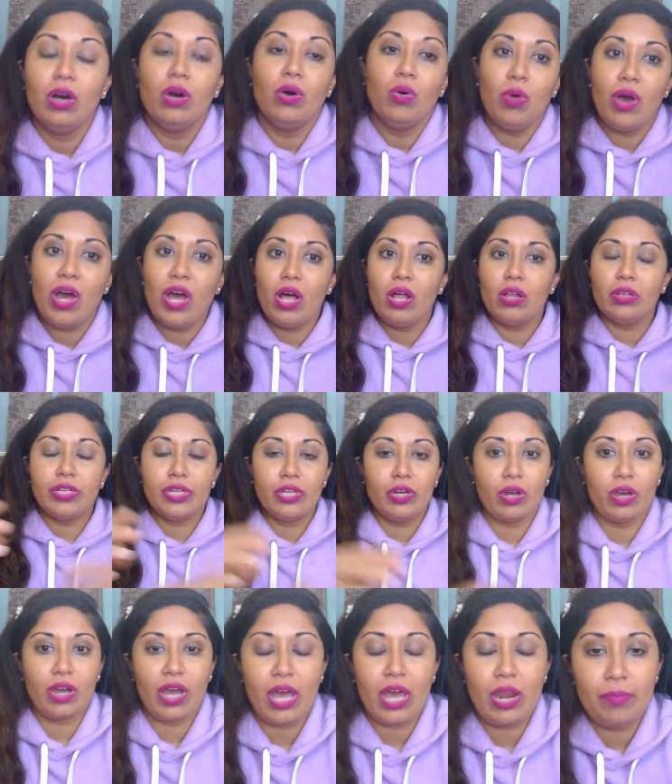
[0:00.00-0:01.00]
Well, you know,
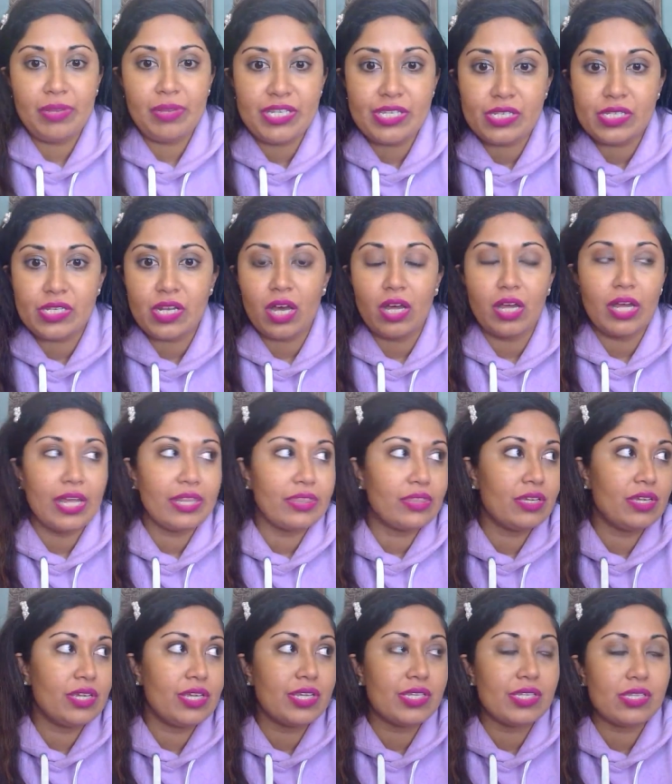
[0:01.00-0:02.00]
I've kind of been stuck at
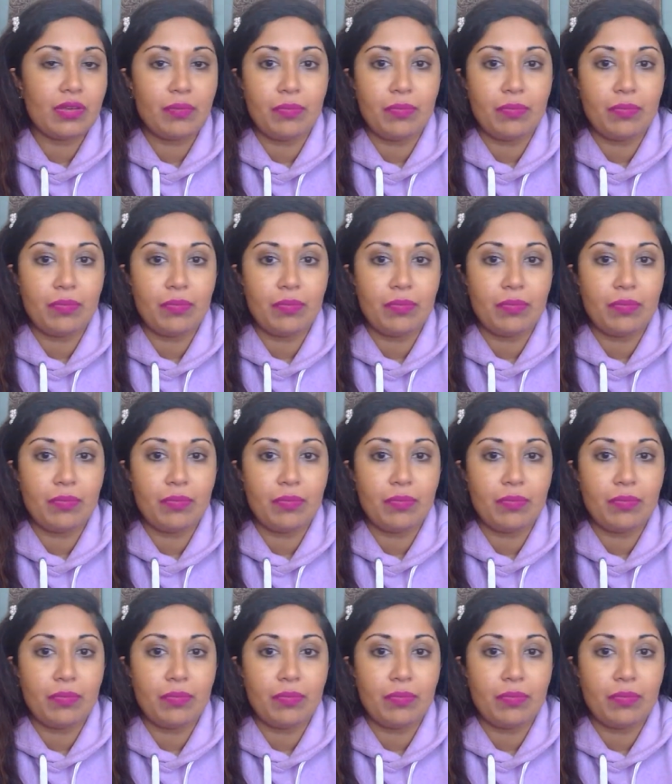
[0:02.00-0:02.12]
this.